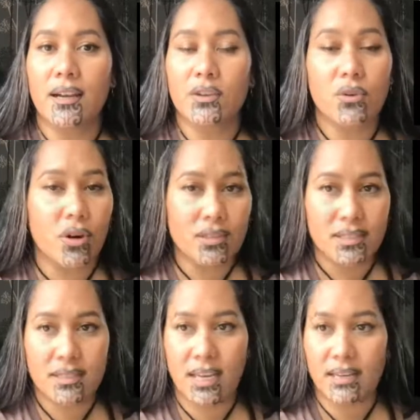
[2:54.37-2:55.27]
your
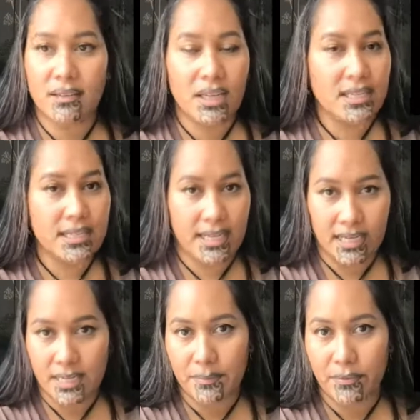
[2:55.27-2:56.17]
costs can easily
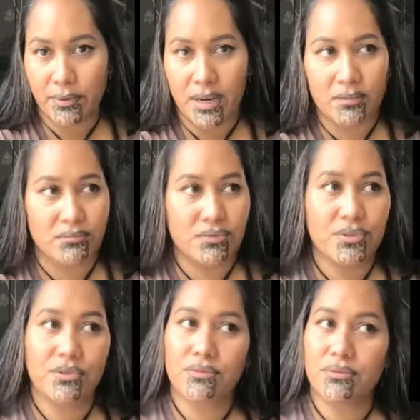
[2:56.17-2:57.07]
end up around
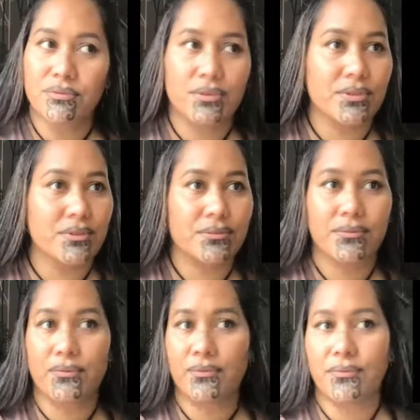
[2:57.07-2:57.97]
sort of
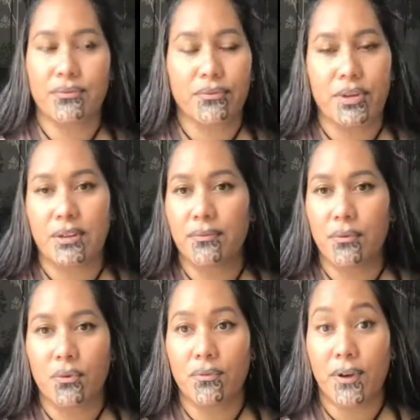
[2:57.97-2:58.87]
3,
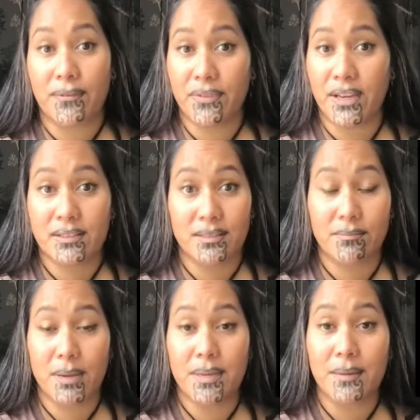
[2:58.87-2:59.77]
4, 5,000,
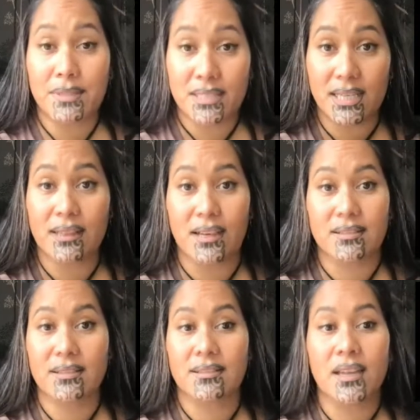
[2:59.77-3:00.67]
maybe up to
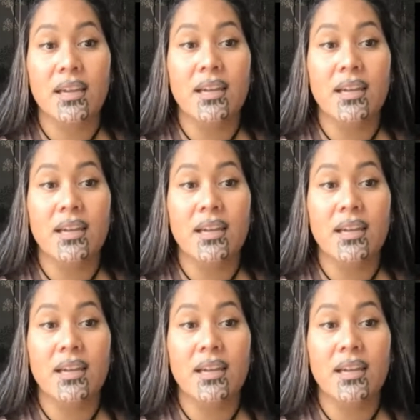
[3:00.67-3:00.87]
10,000,